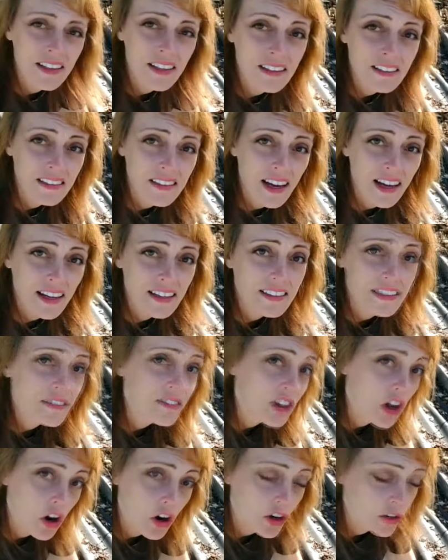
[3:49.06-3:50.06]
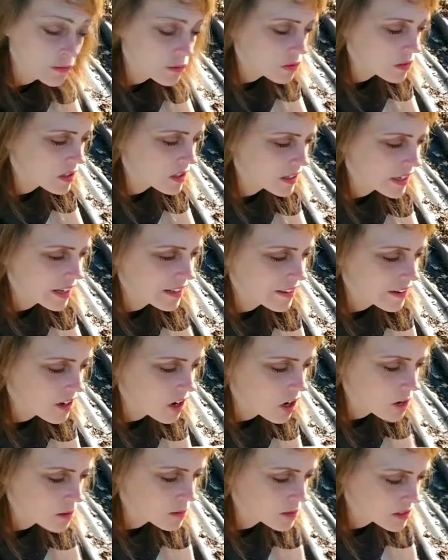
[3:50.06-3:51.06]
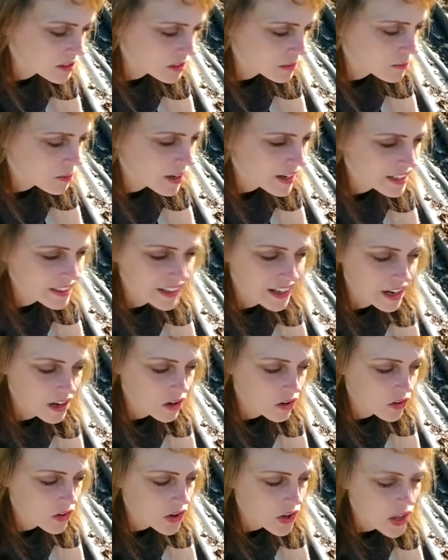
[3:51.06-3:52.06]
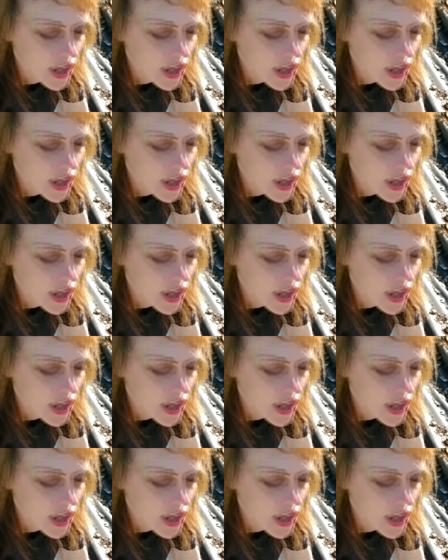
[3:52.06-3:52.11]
inside because I have cardboard and the cardboard's going to break down